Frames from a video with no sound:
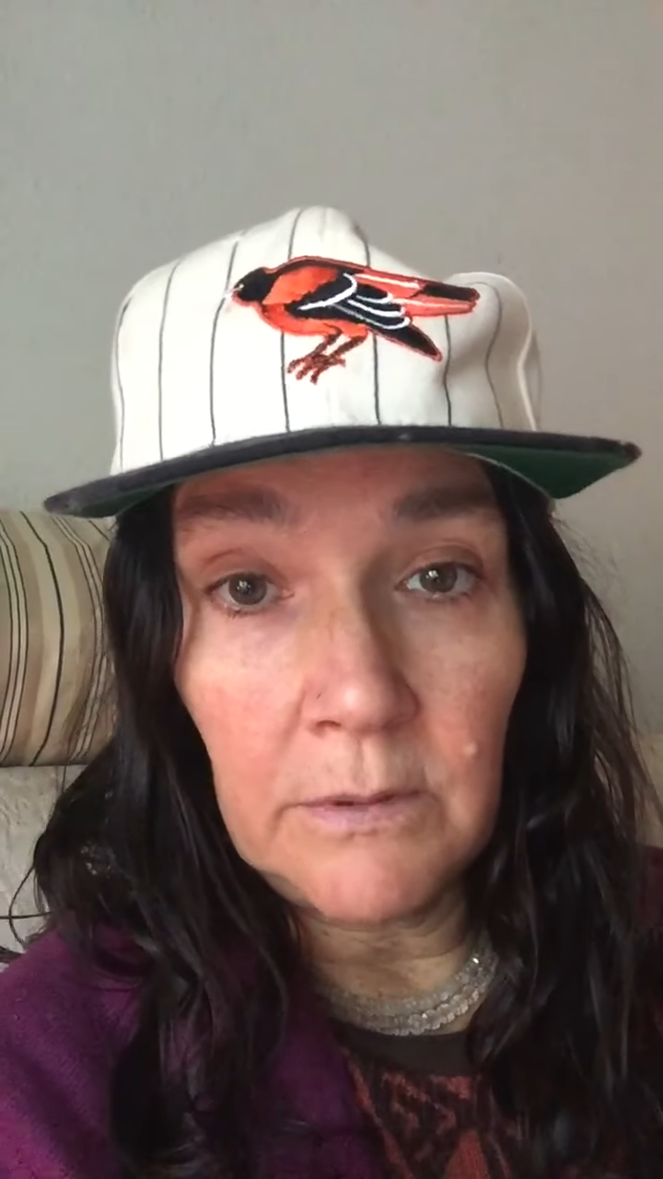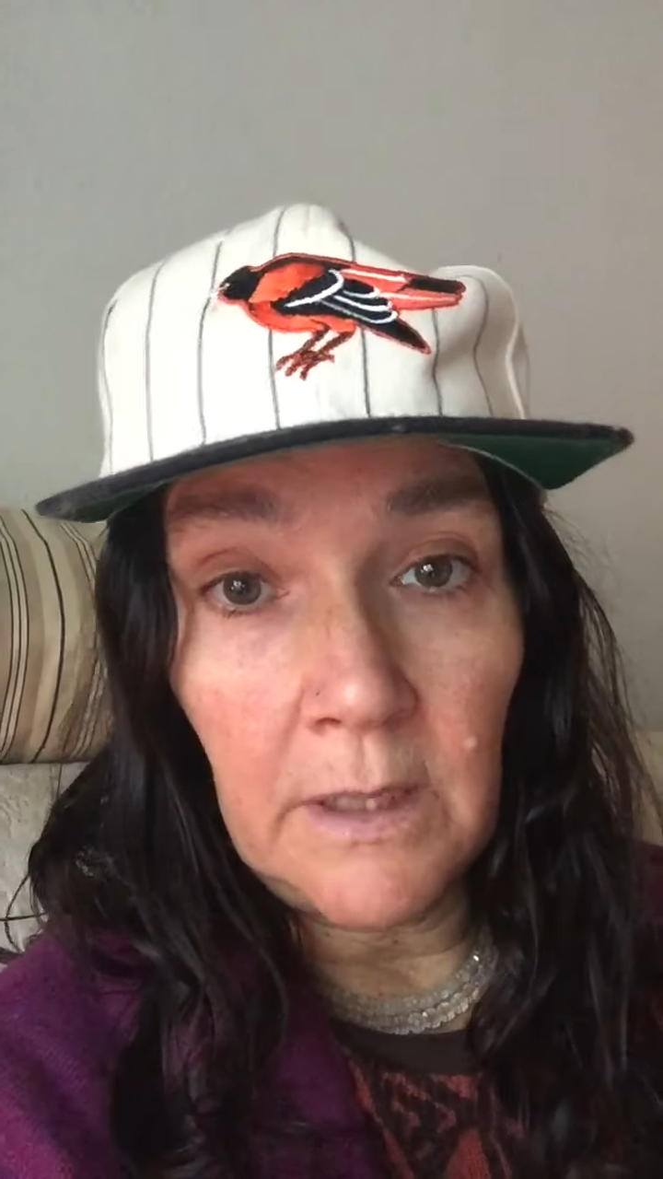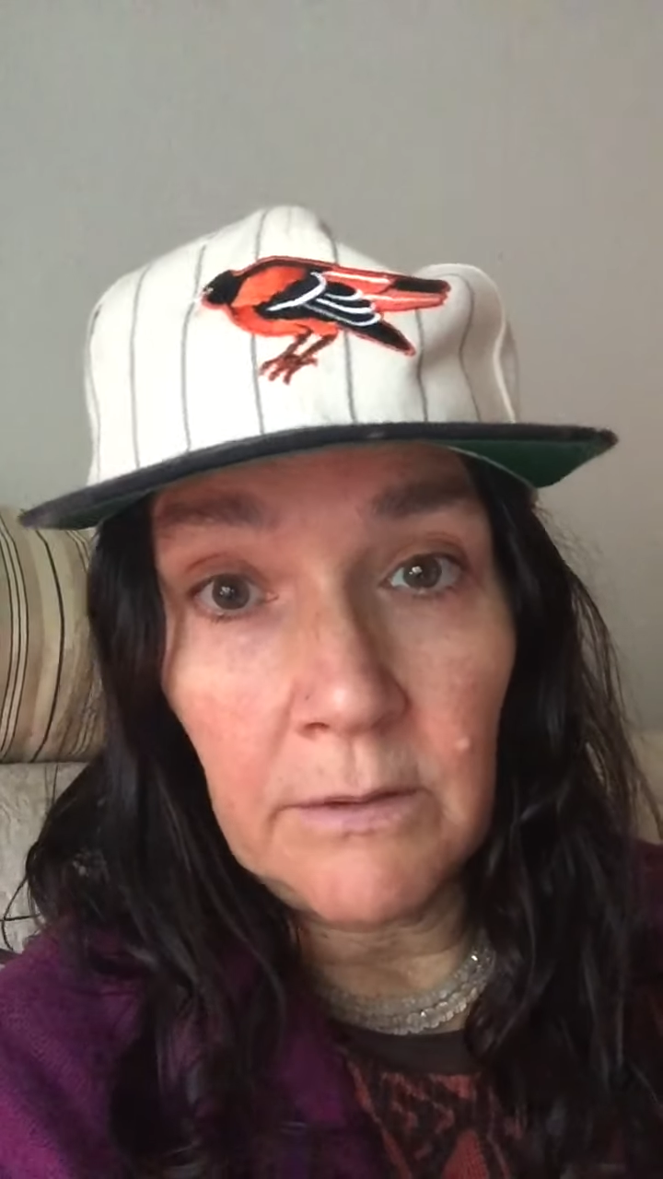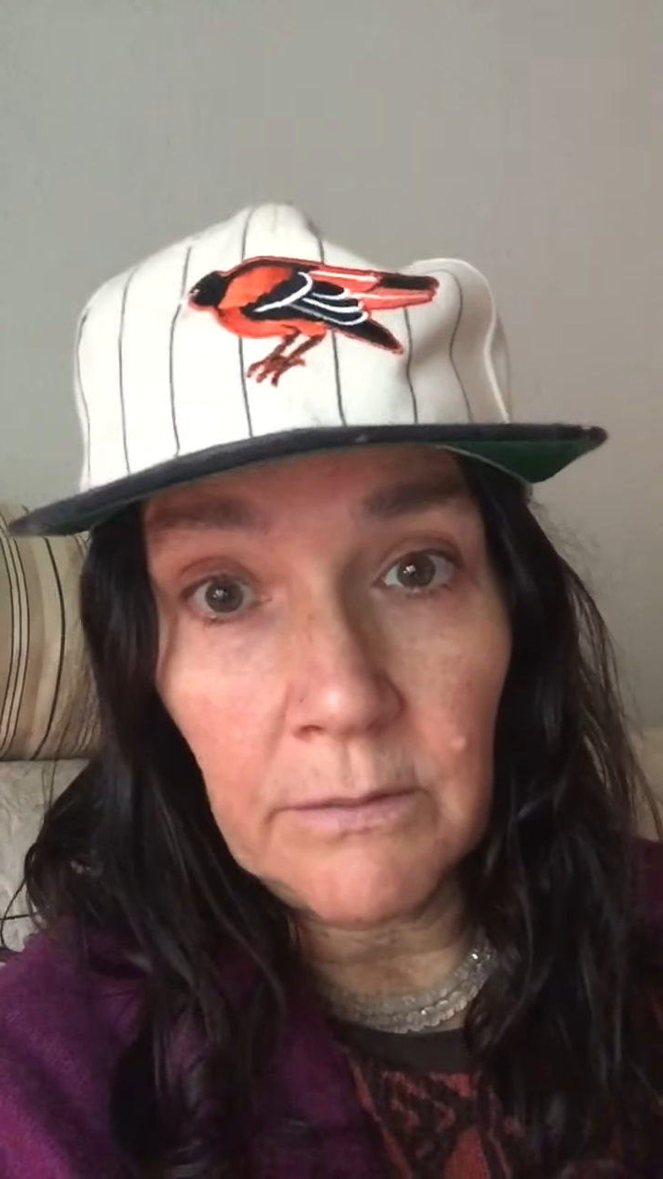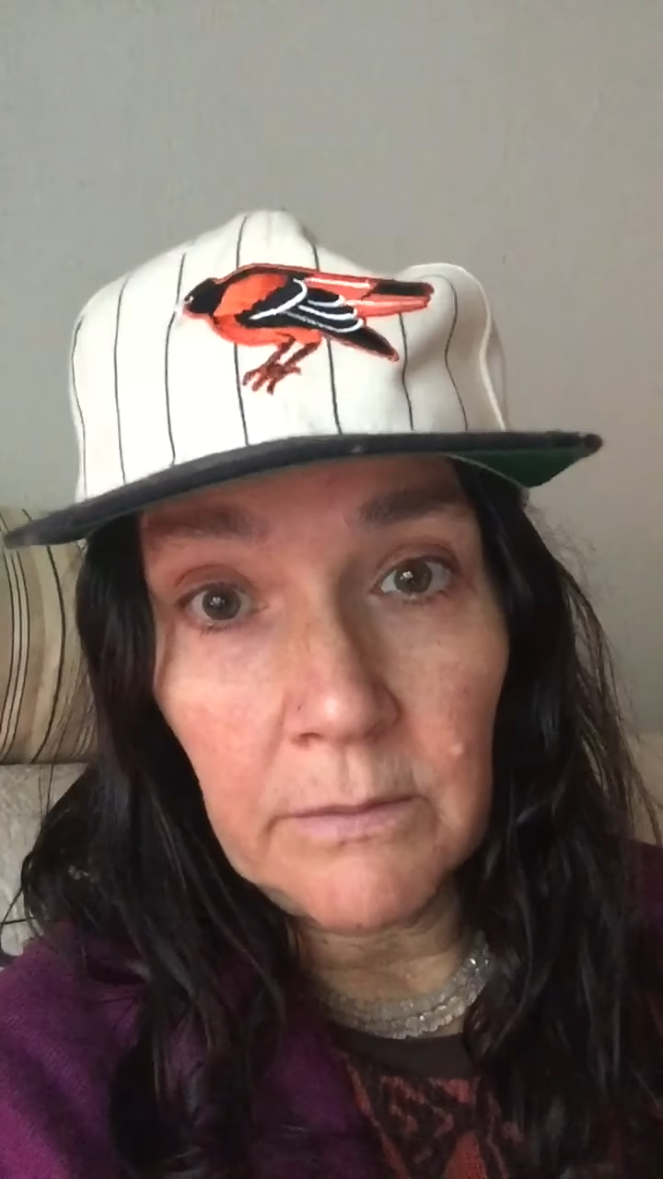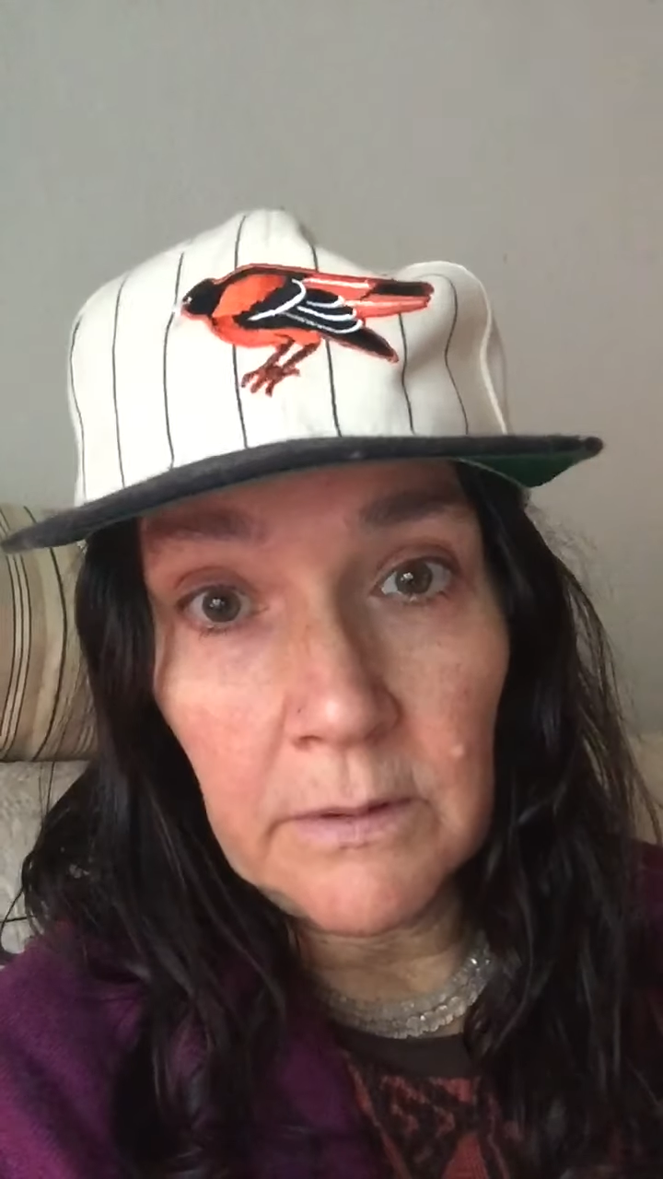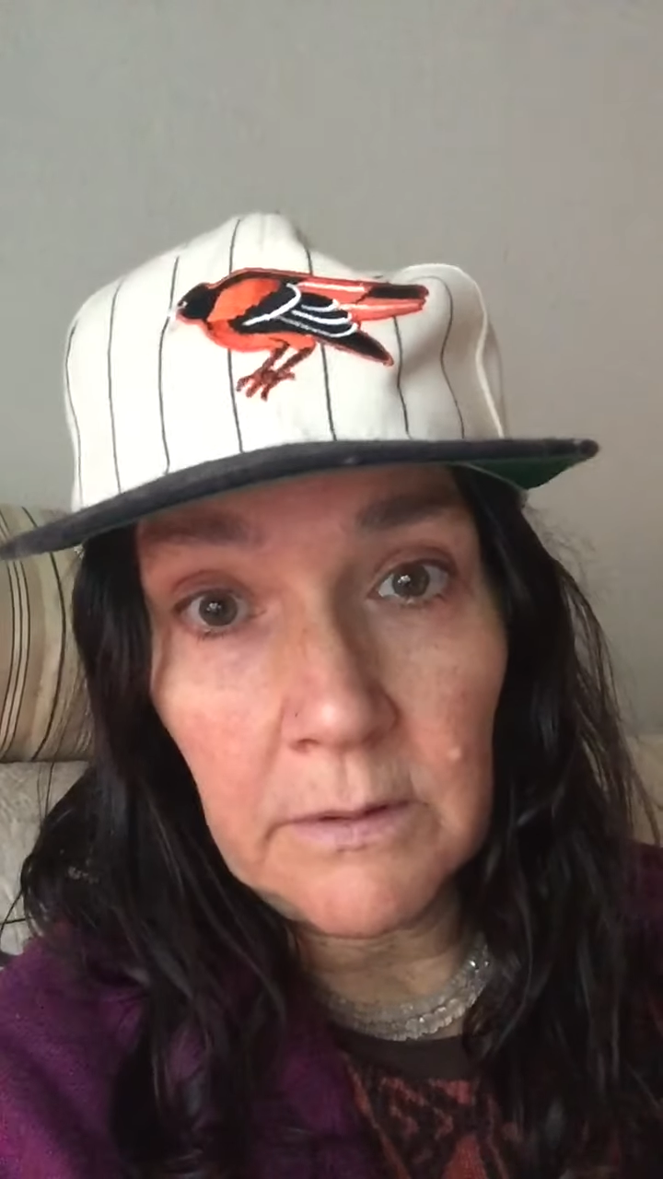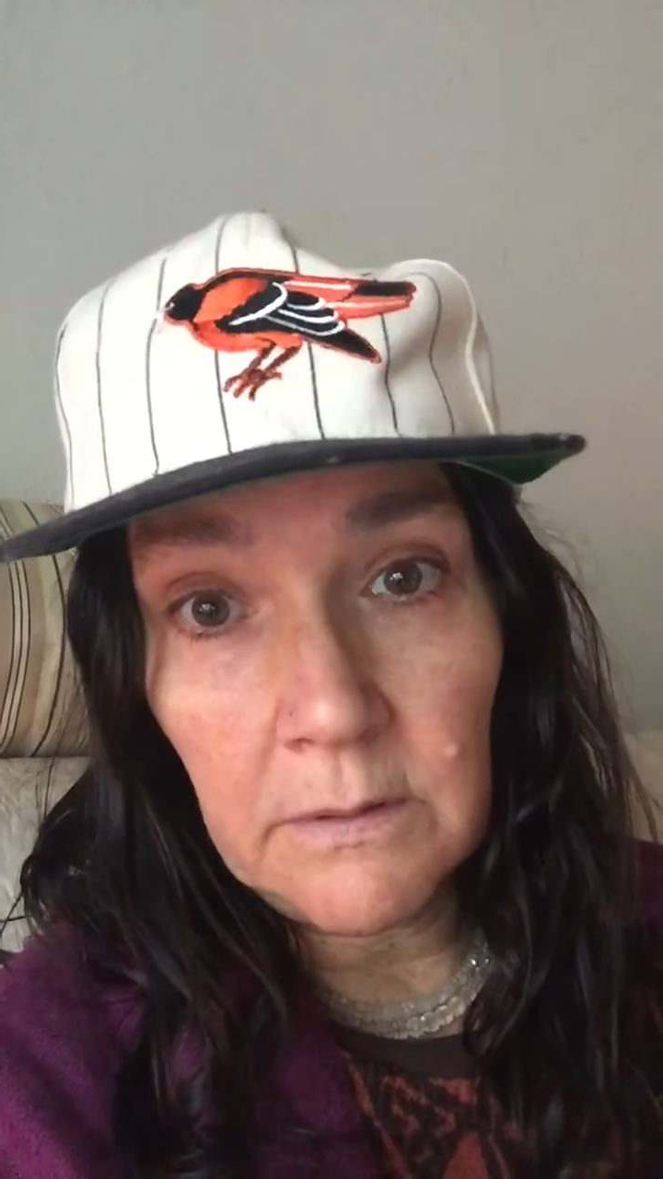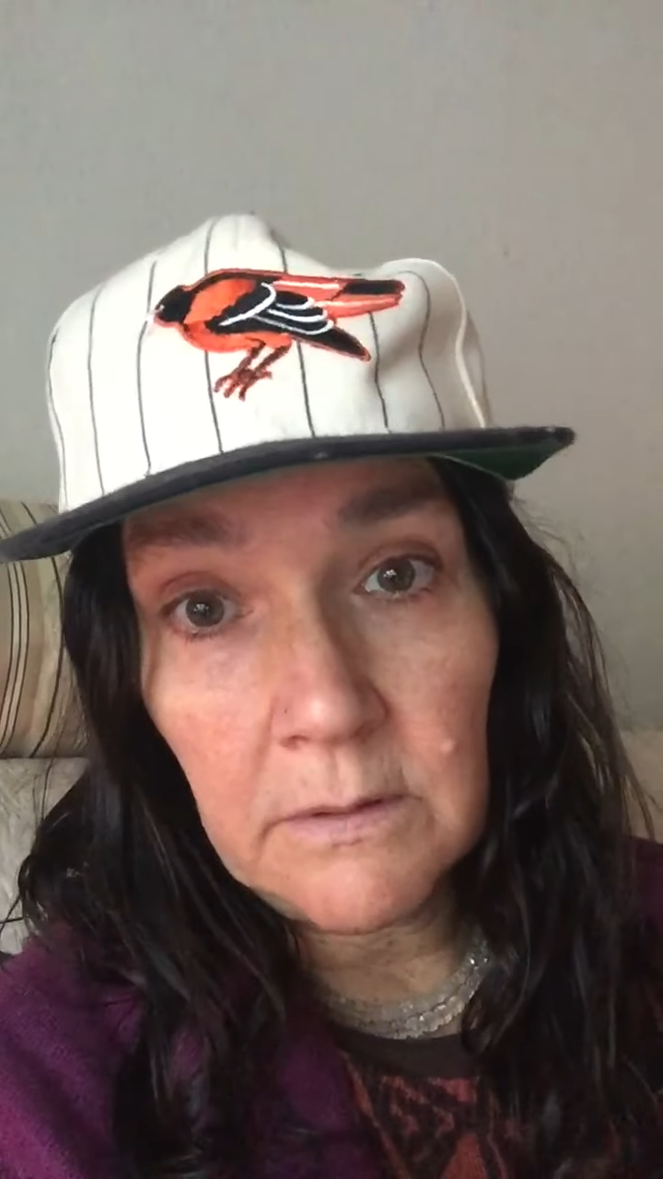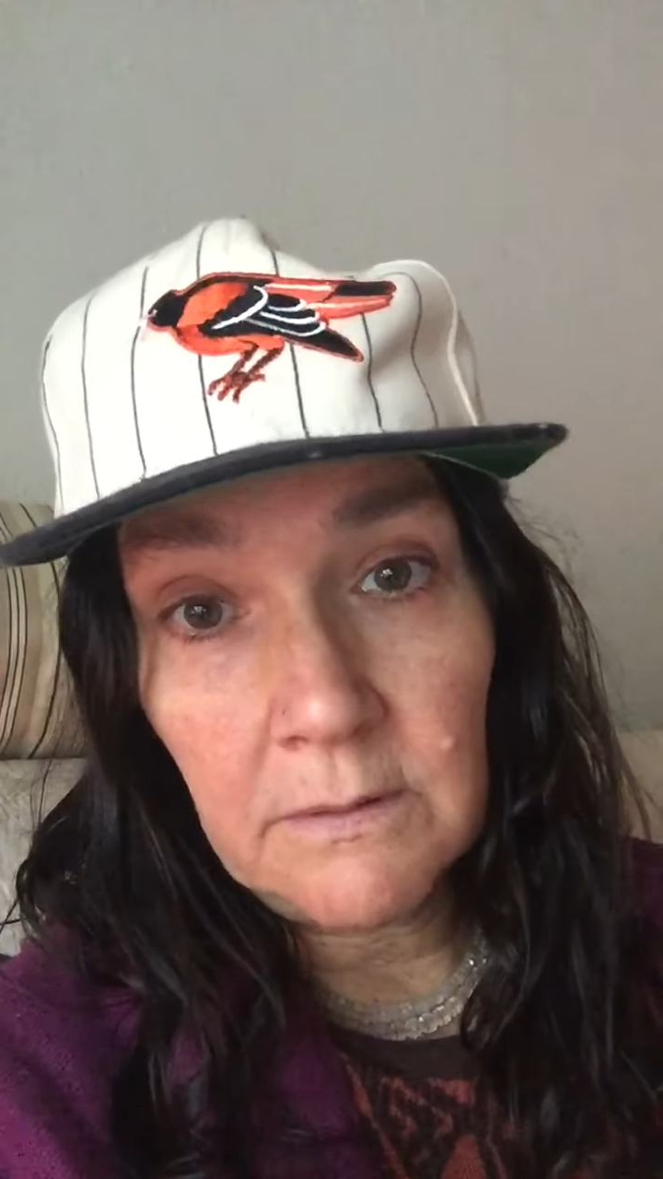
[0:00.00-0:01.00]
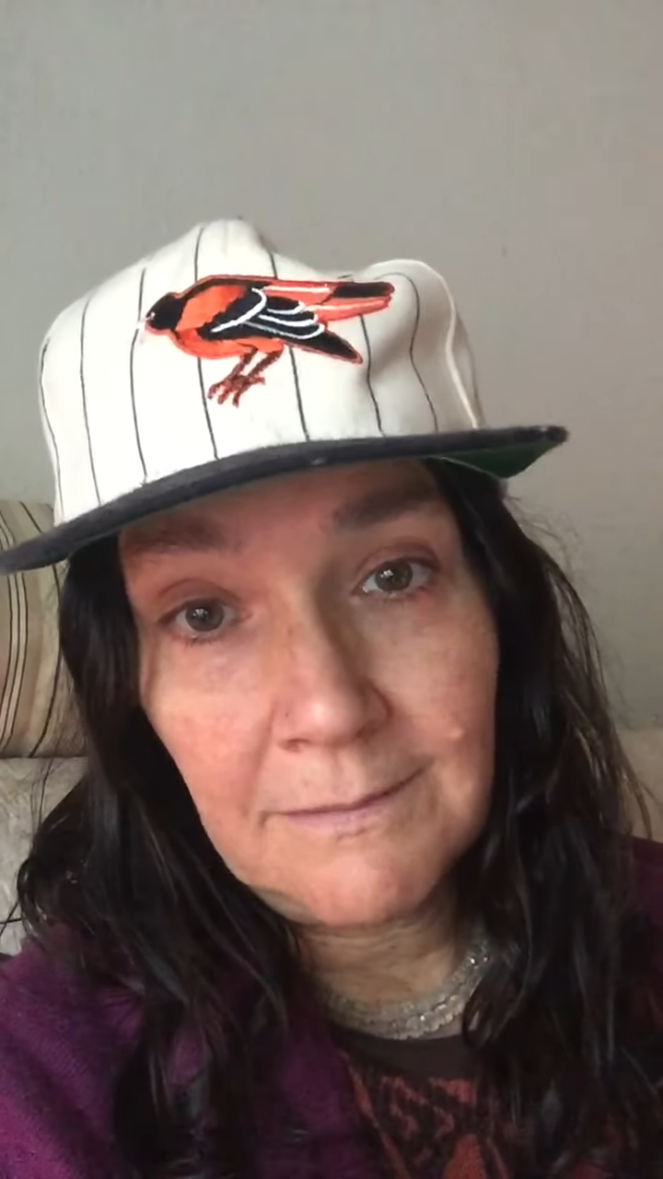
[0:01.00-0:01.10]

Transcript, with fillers: other world.